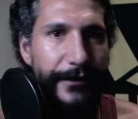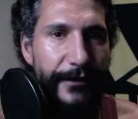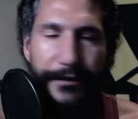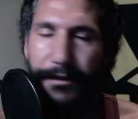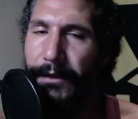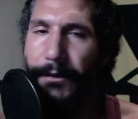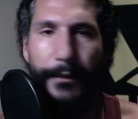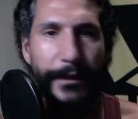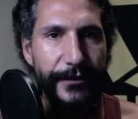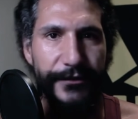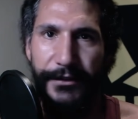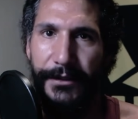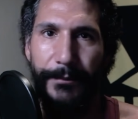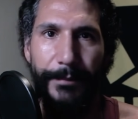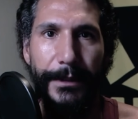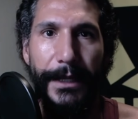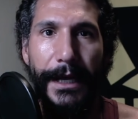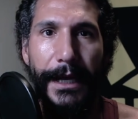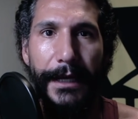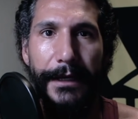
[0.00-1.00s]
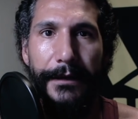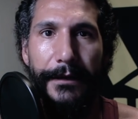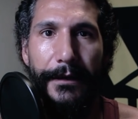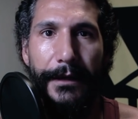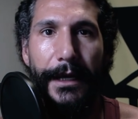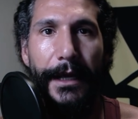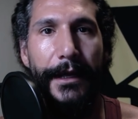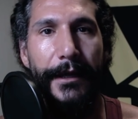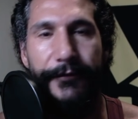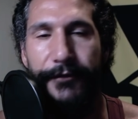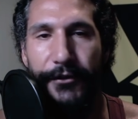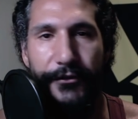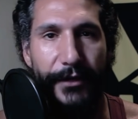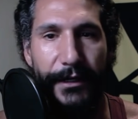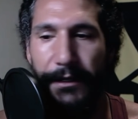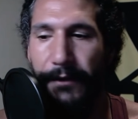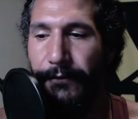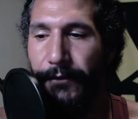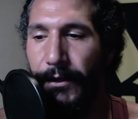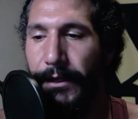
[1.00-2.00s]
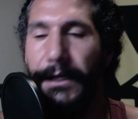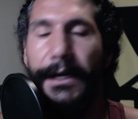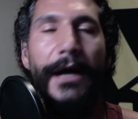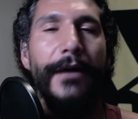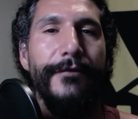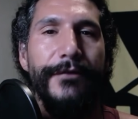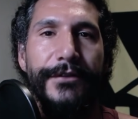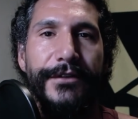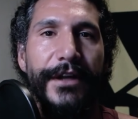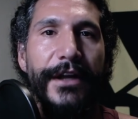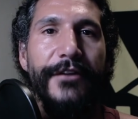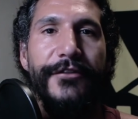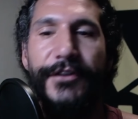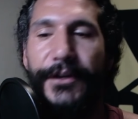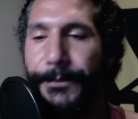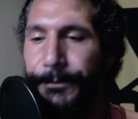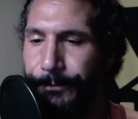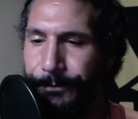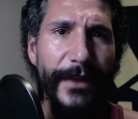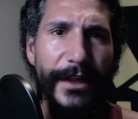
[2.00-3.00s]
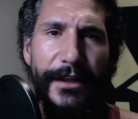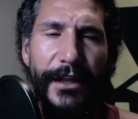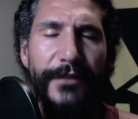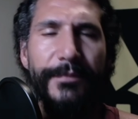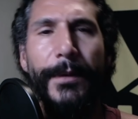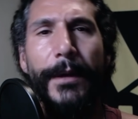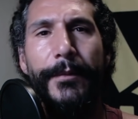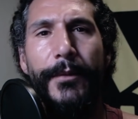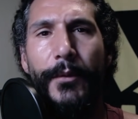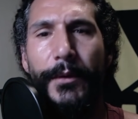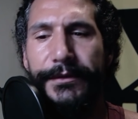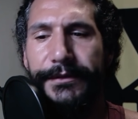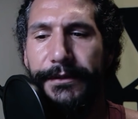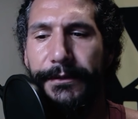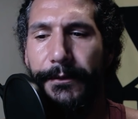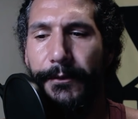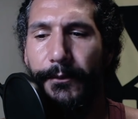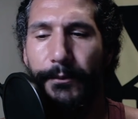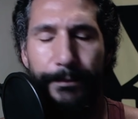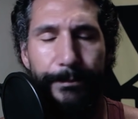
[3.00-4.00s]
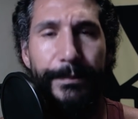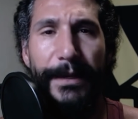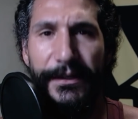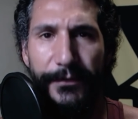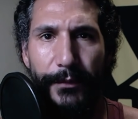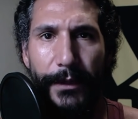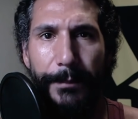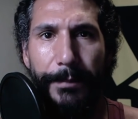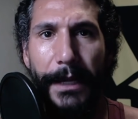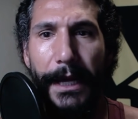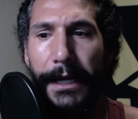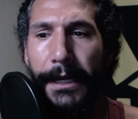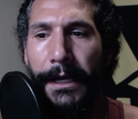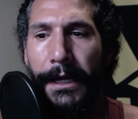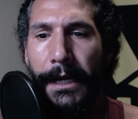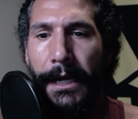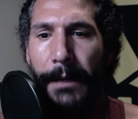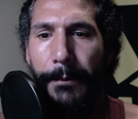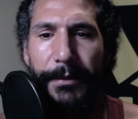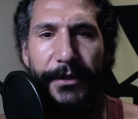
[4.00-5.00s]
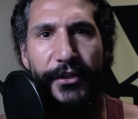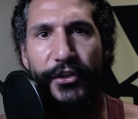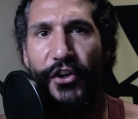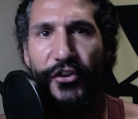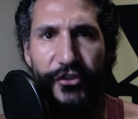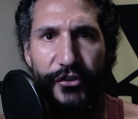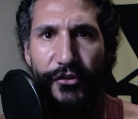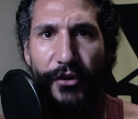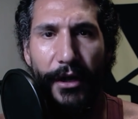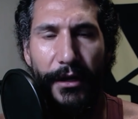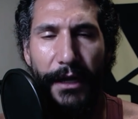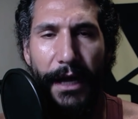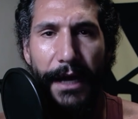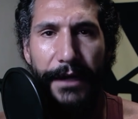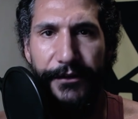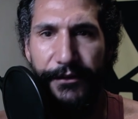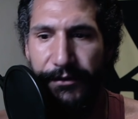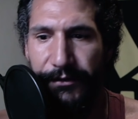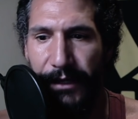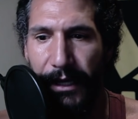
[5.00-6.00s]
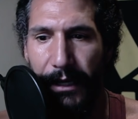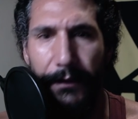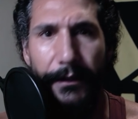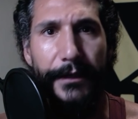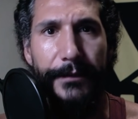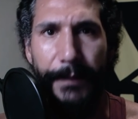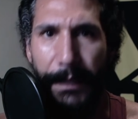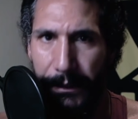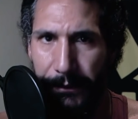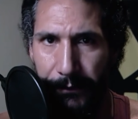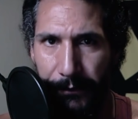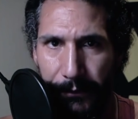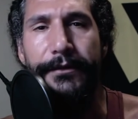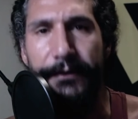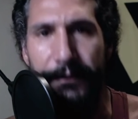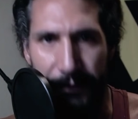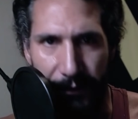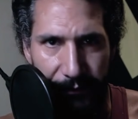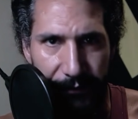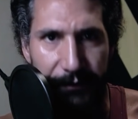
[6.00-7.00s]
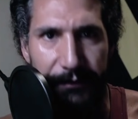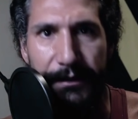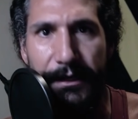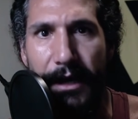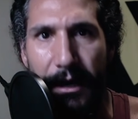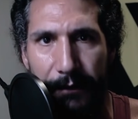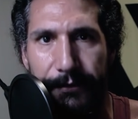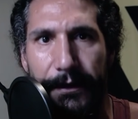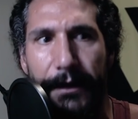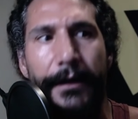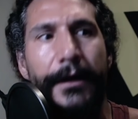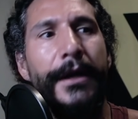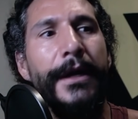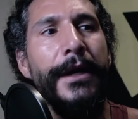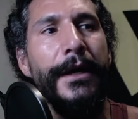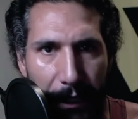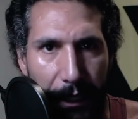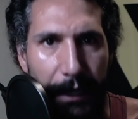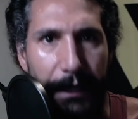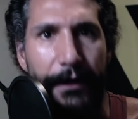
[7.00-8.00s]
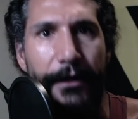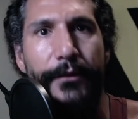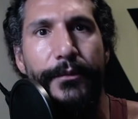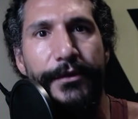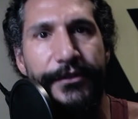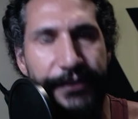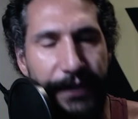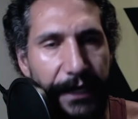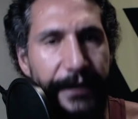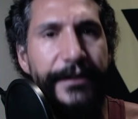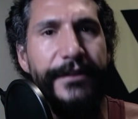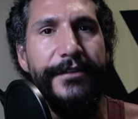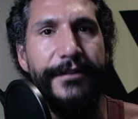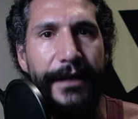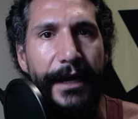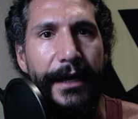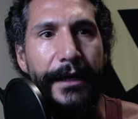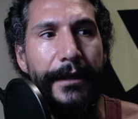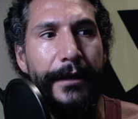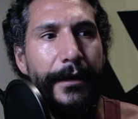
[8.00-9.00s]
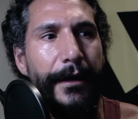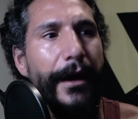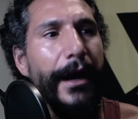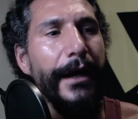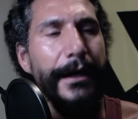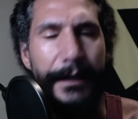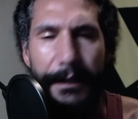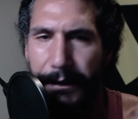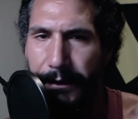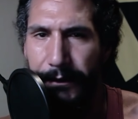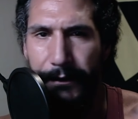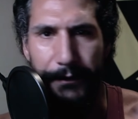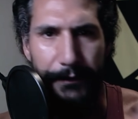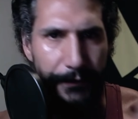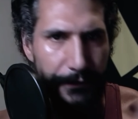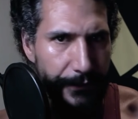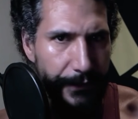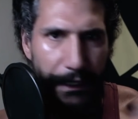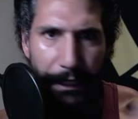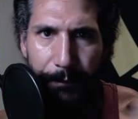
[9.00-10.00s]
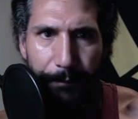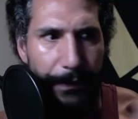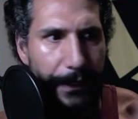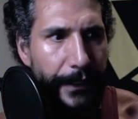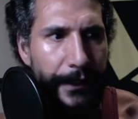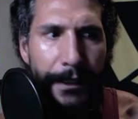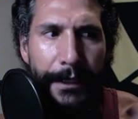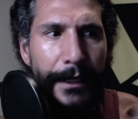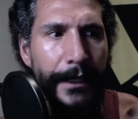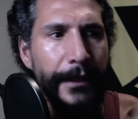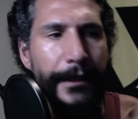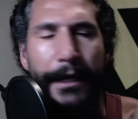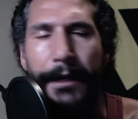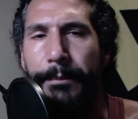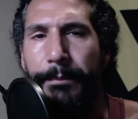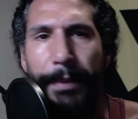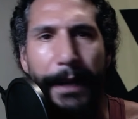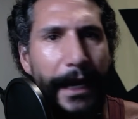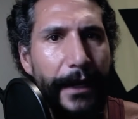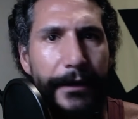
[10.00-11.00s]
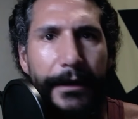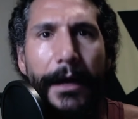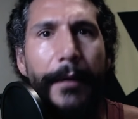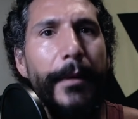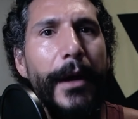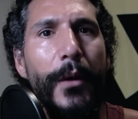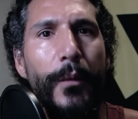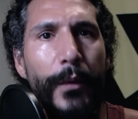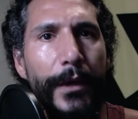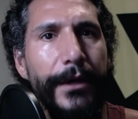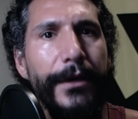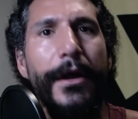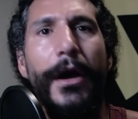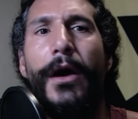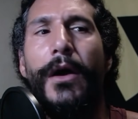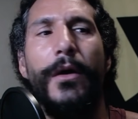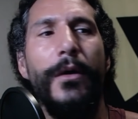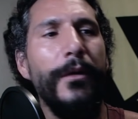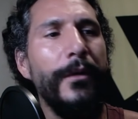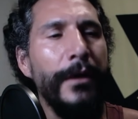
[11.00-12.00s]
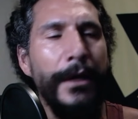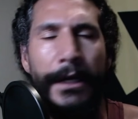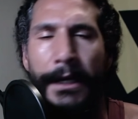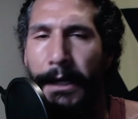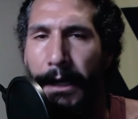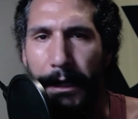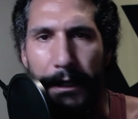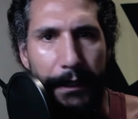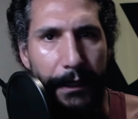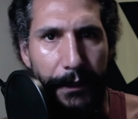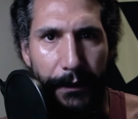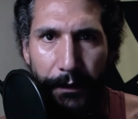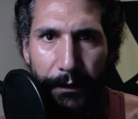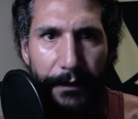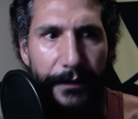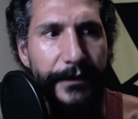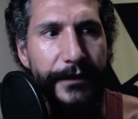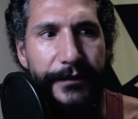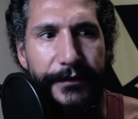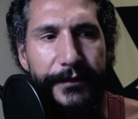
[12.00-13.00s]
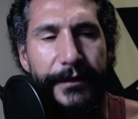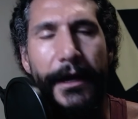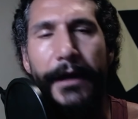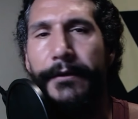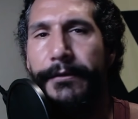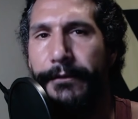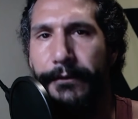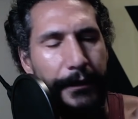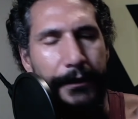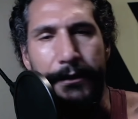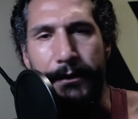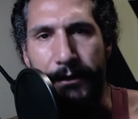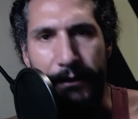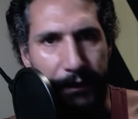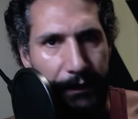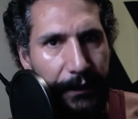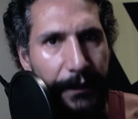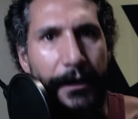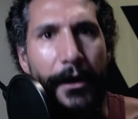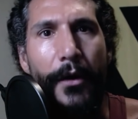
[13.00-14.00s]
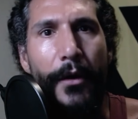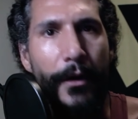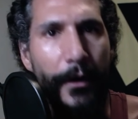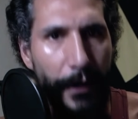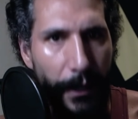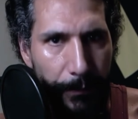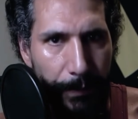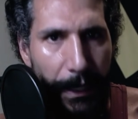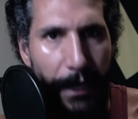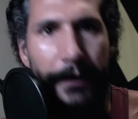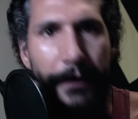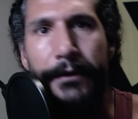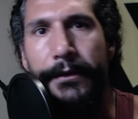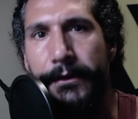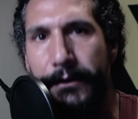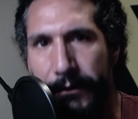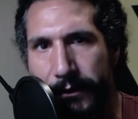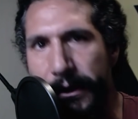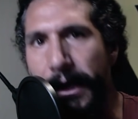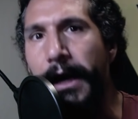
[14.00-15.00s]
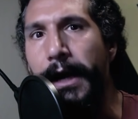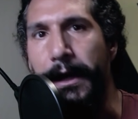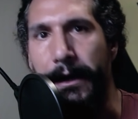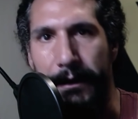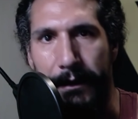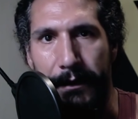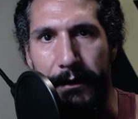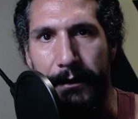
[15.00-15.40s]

There's other ways you can play it. Okay. If you're trying to avoid a confrontation, that's probably what's the best way to play it. But you can also draw a line. You can say, hey, look, man, this is enough here. I heard what you had to say. All right. You, you can't be like pounding on my window and, and all this stuff. You, you, need to go about your day,